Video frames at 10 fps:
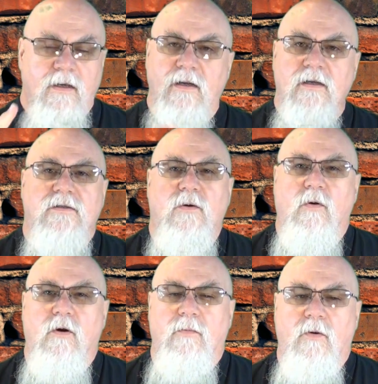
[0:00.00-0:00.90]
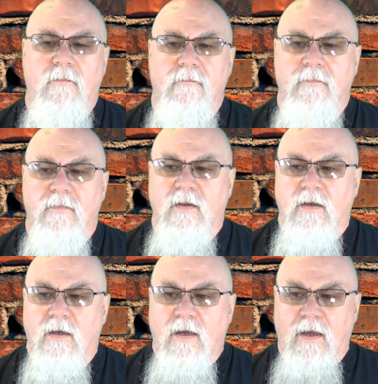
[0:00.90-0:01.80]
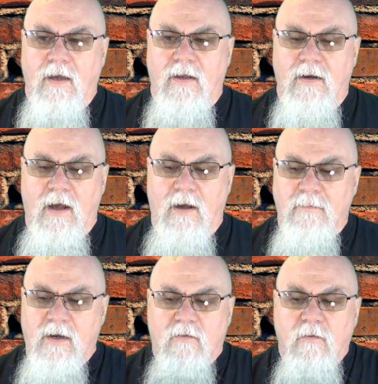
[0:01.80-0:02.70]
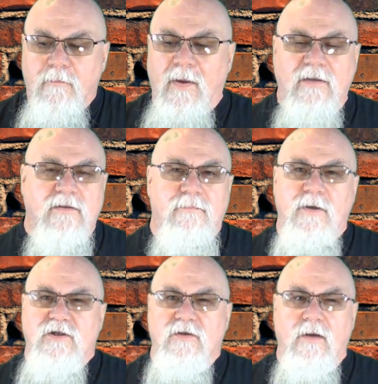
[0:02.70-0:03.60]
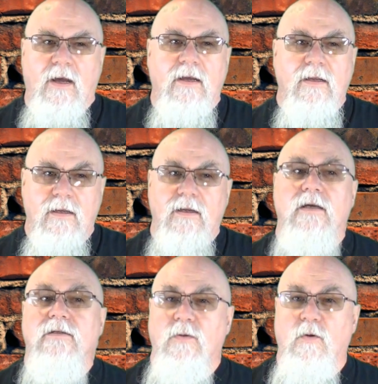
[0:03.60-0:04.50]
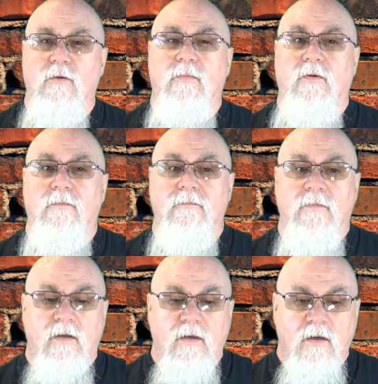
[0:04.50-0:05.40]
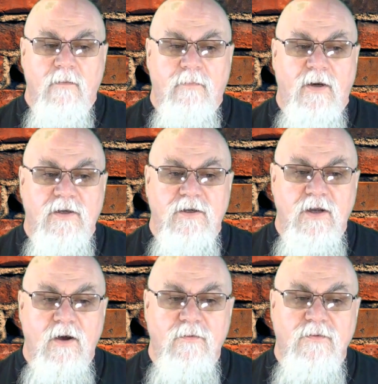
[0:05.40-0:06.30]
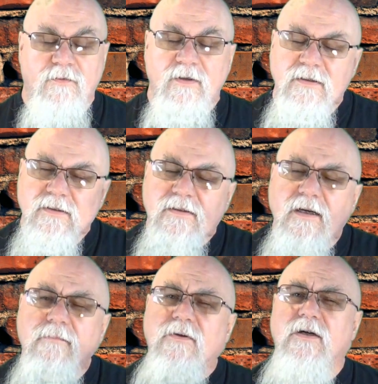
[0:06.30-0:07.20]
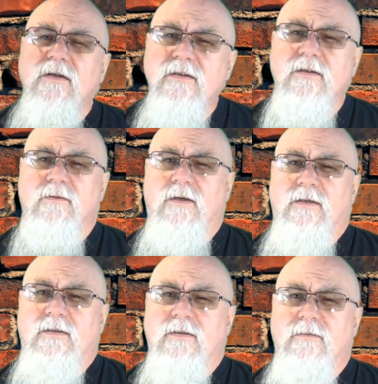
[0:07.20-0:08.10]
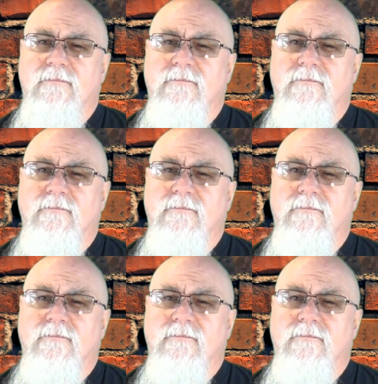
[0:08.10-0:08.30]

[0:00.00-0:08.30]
It is horrible. And I'm not going to paint the picture like it is horrible. But you know, there is some good to it.